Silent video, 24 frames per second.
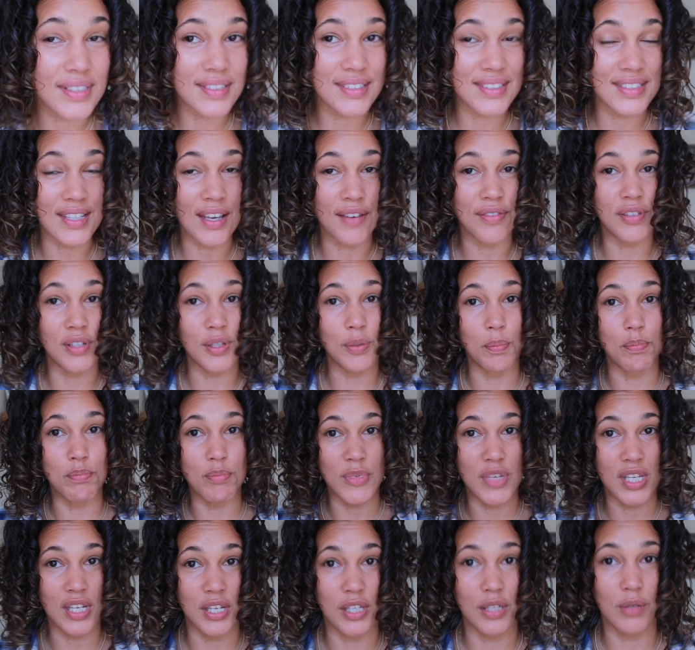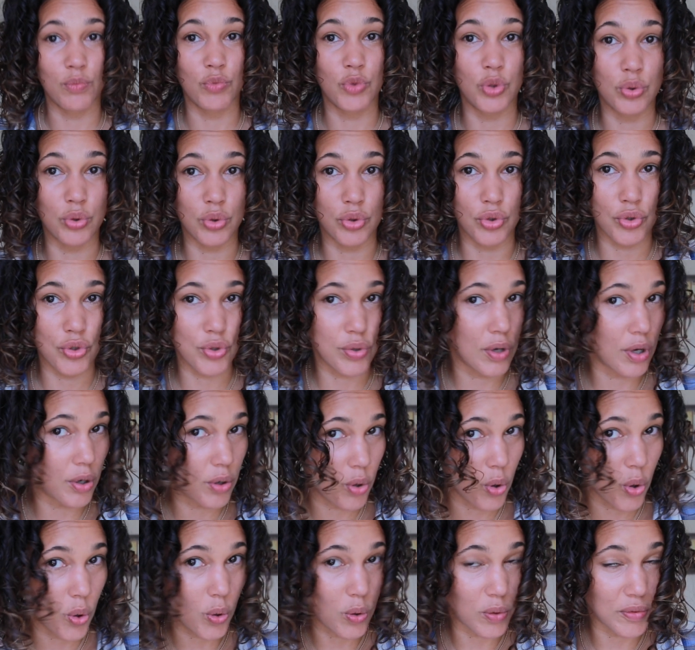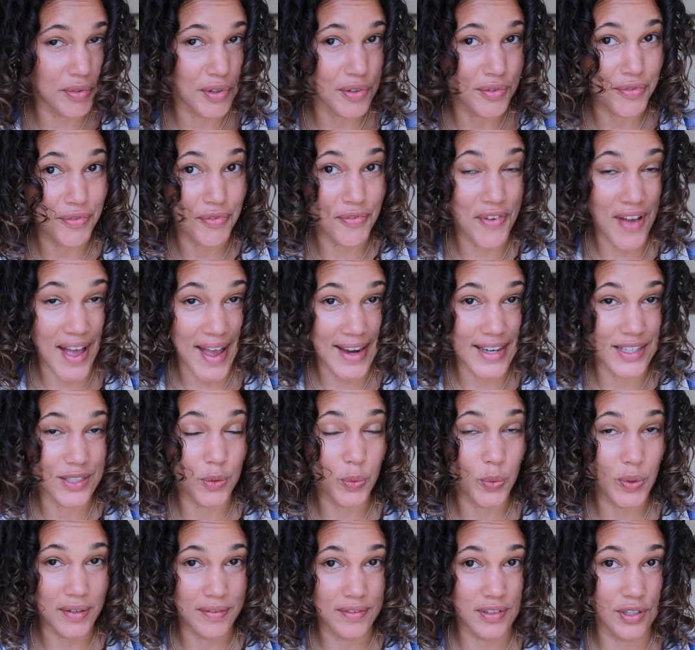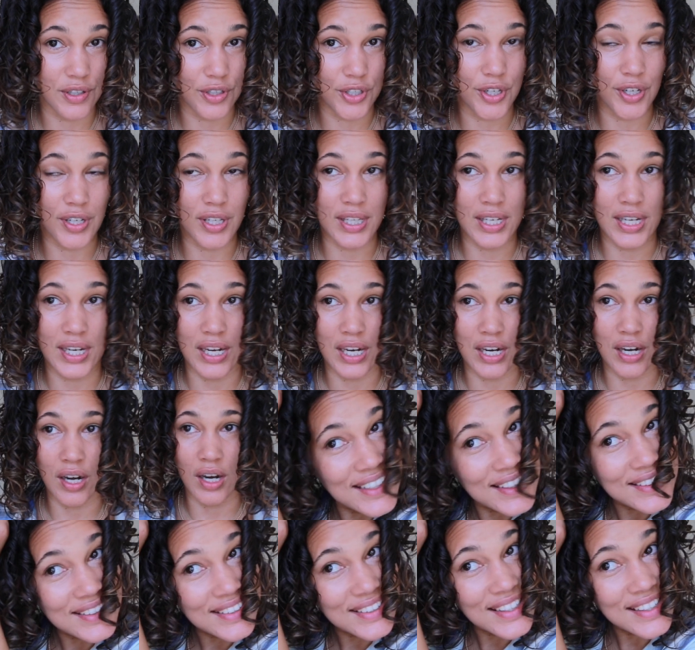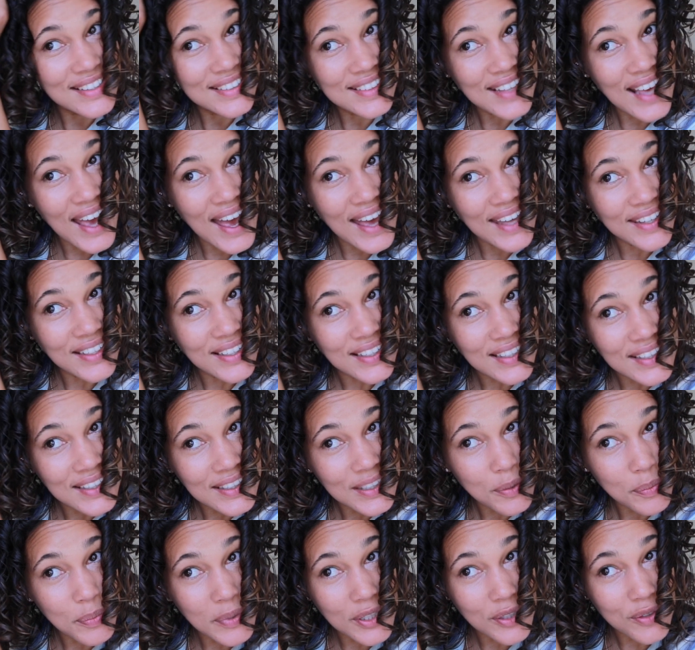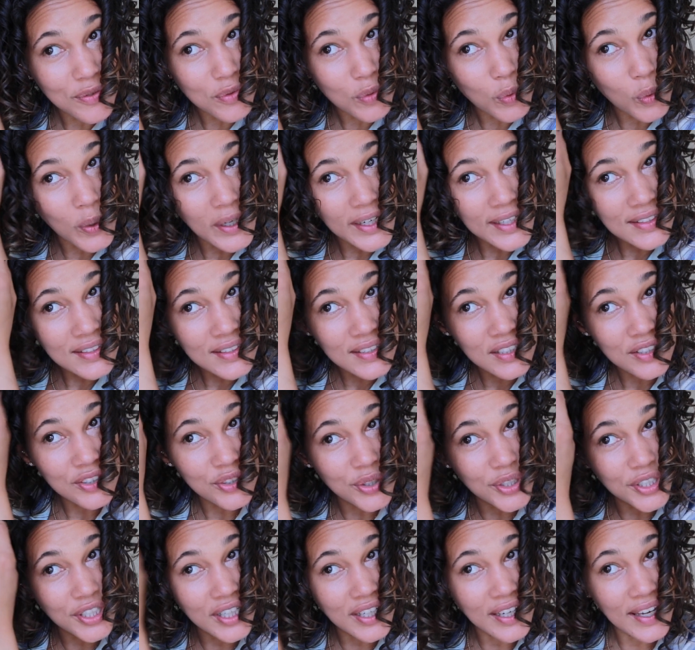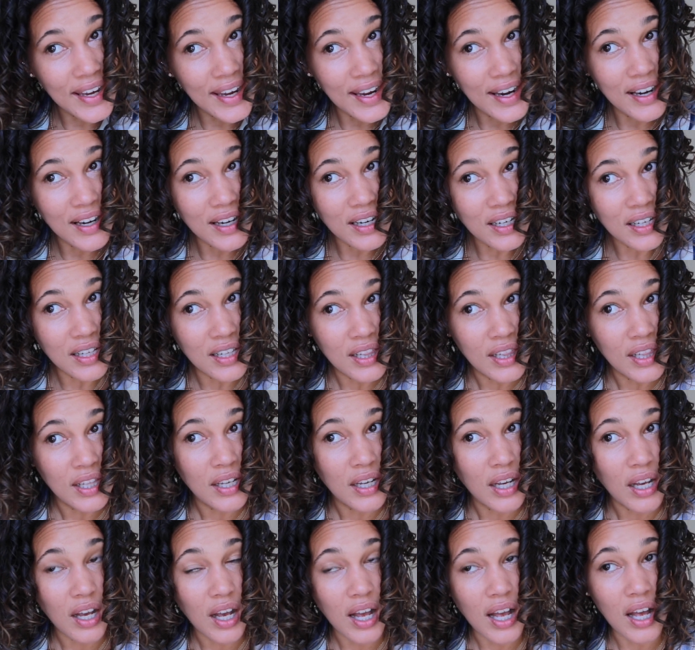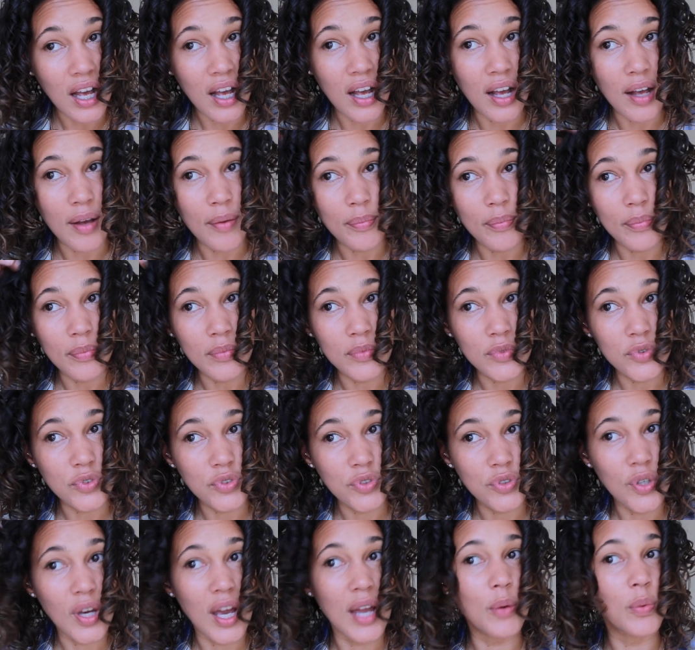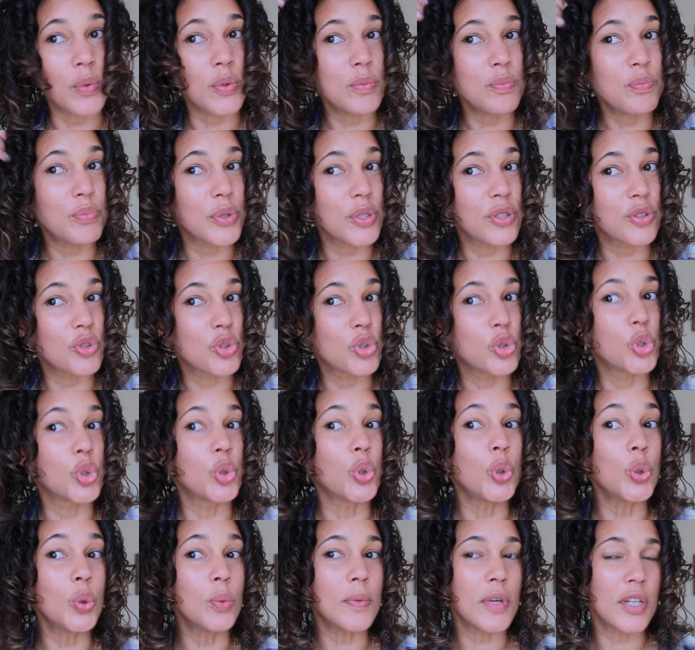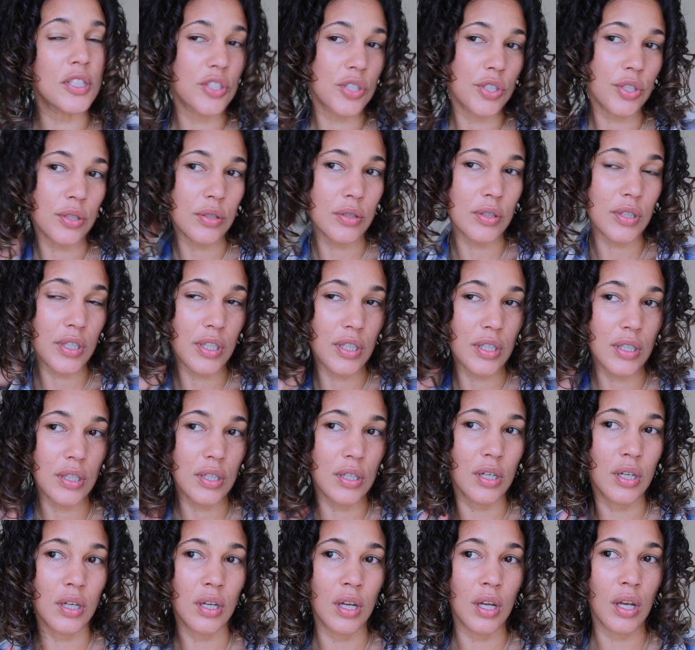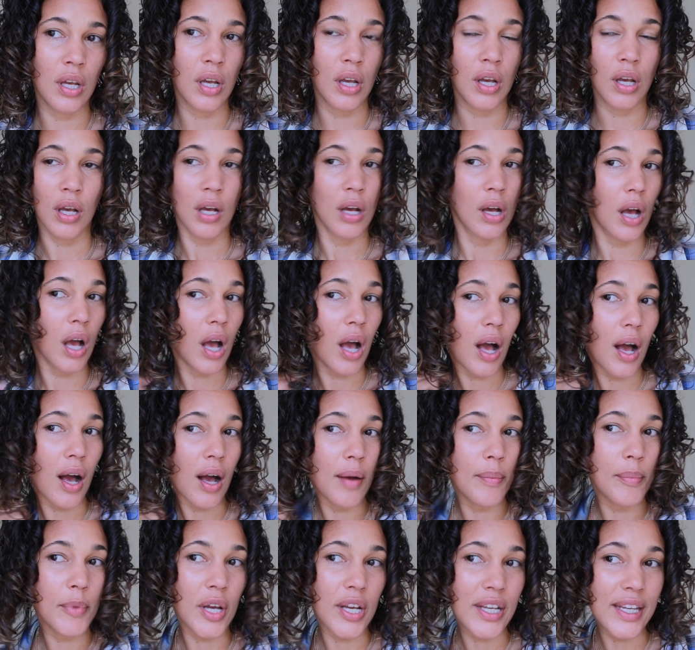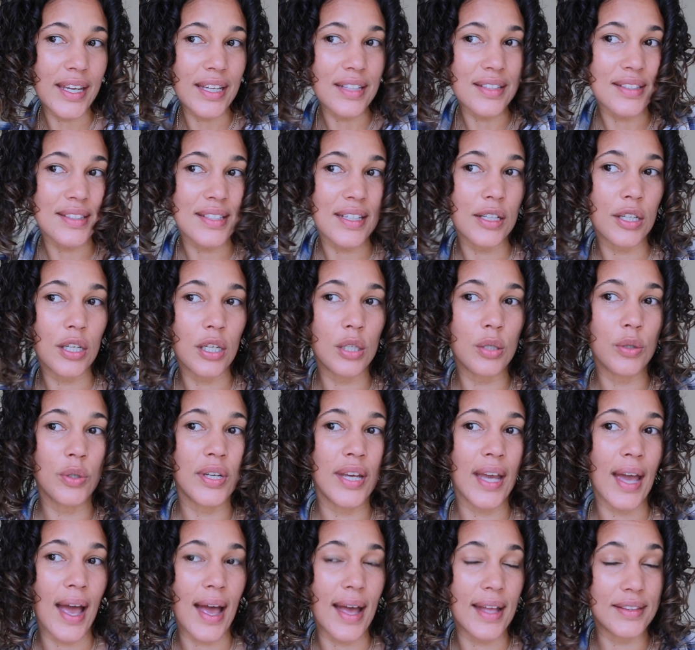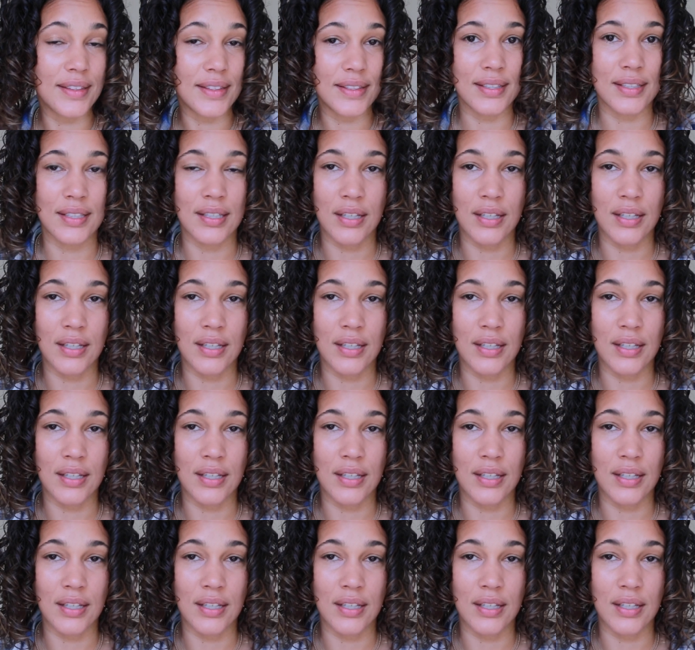is definitely medium to strong hold for fine wavy to curly hair. It does add a little bit of weight to your hair, so I wouldn't put too much sugar. Again, take a look at